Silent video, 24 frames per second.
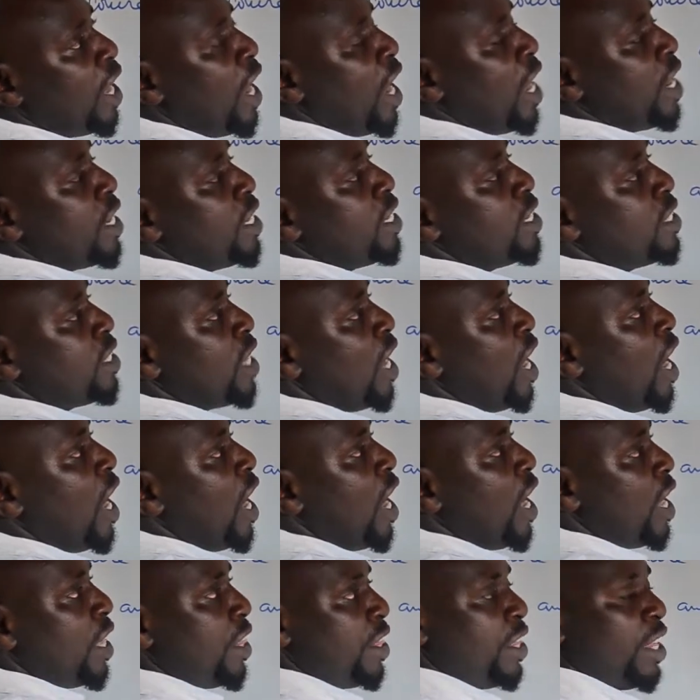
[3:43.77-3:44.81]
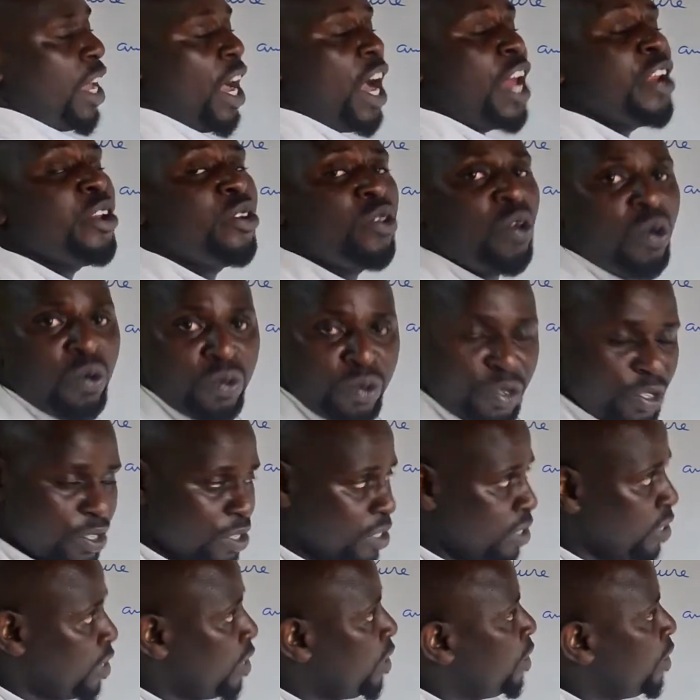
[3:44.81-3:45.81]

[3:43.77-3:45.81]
and these are the unknowns.